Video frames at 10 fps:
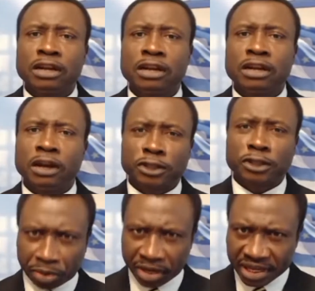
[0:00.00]

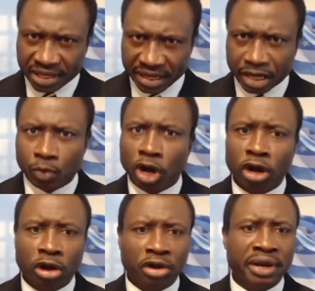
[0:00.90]
who cannot
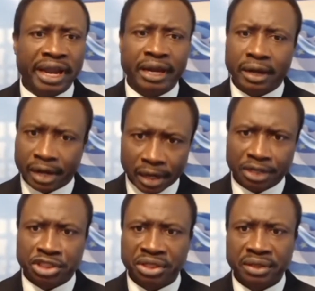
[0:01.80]
speak a word
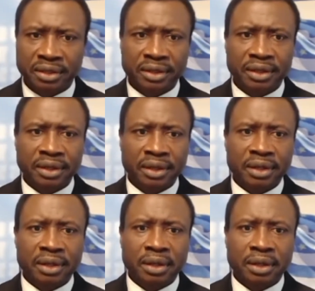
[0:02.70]
in English,